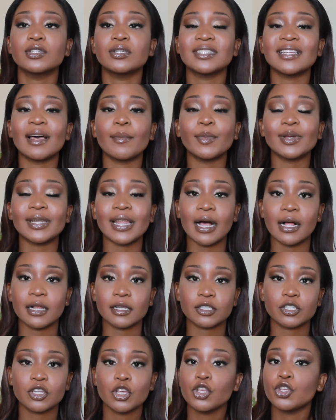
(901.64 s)
to someone
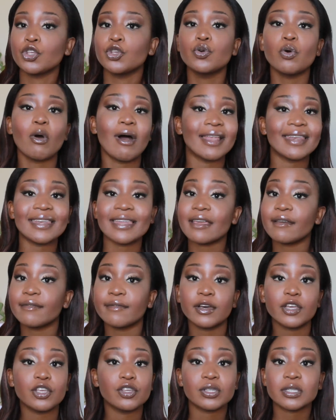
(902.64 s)
else. You are
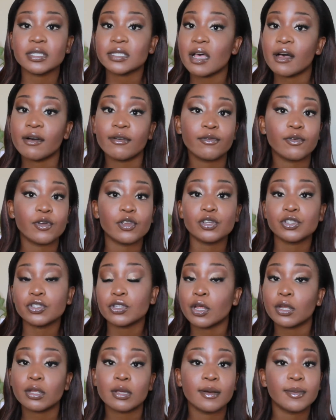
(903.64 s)
never yourself when you
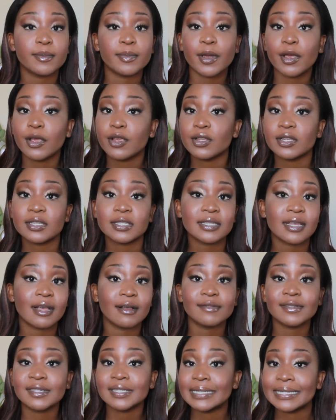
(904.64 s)
start comparing
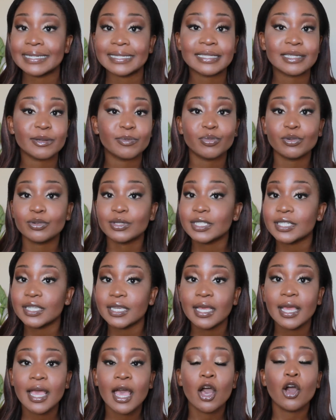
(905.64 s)
yourself. Sisi
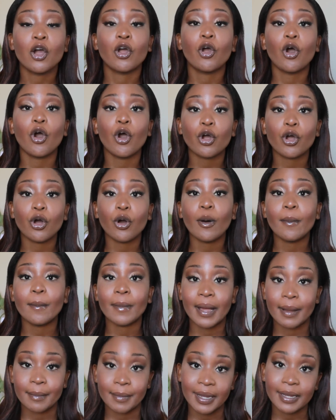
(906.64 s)
Buti, Gogo,
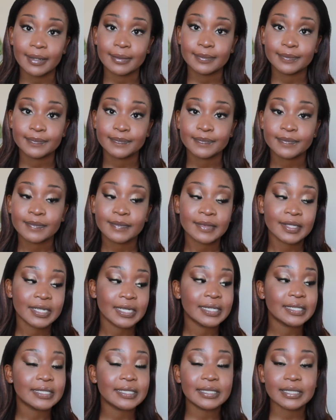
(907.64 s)
Mama,
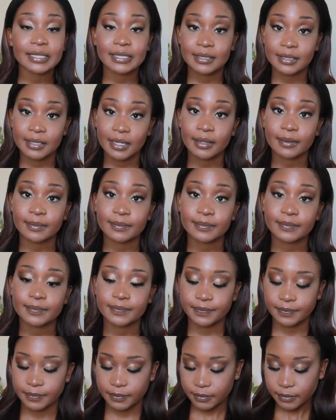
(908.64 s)
Sisi.
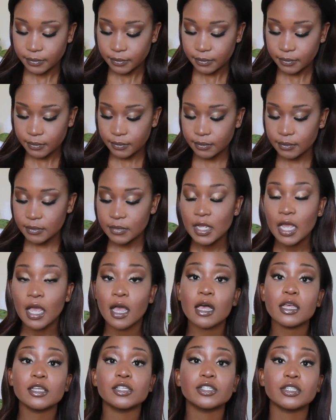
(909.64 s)

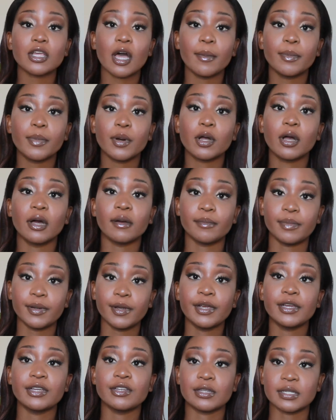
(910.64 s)
Stop
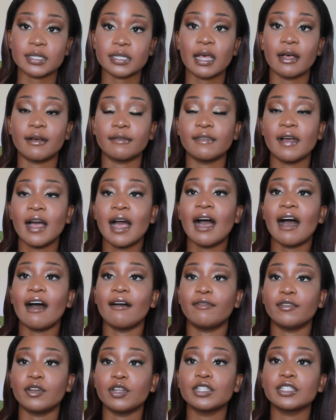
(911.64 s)
comparing yourself.
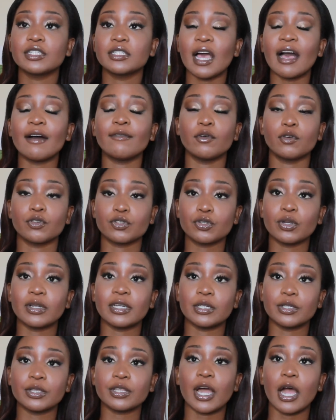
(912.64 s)
I've also
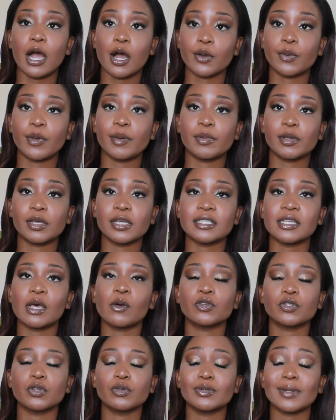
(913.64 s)
learned the hard way, because I
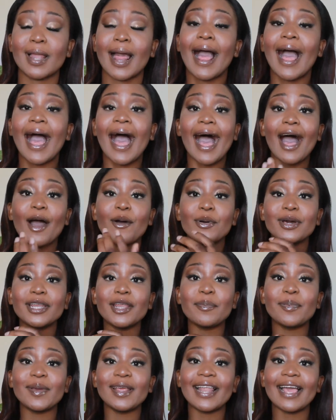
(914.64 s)
was also, I
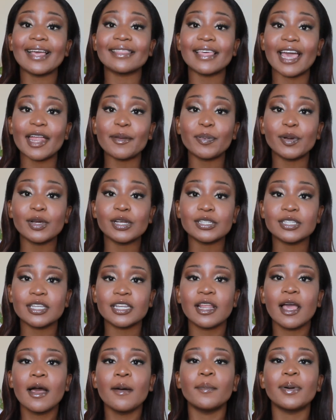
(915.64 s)
want to be like that
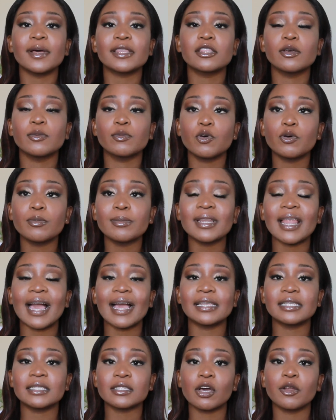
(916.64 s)
person. But the moment
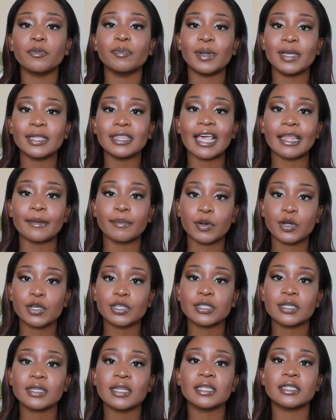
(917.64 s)
I start being that
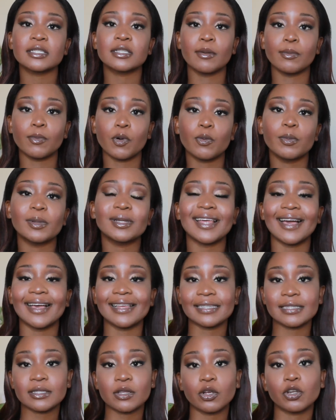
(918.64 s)
person is the moment I
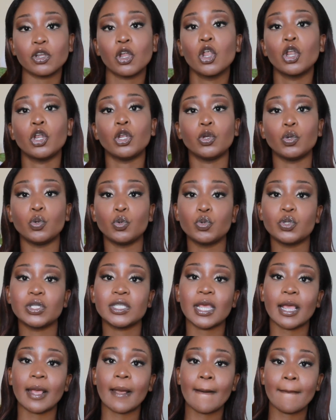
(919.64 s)
start
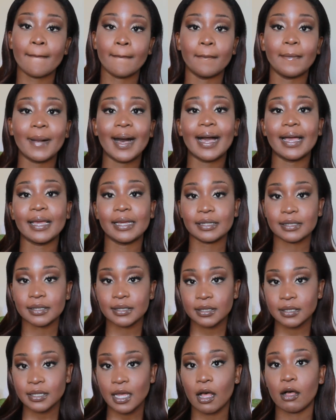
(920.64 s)
losing
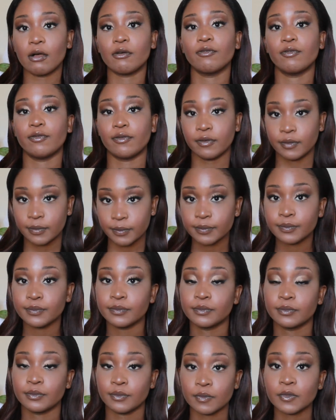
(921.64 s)
myself.
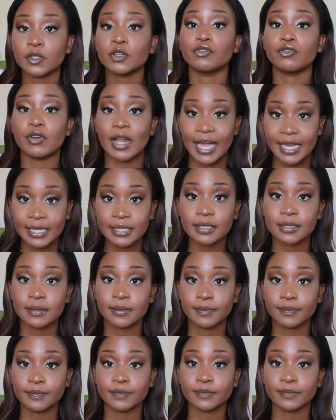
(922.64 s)
Right?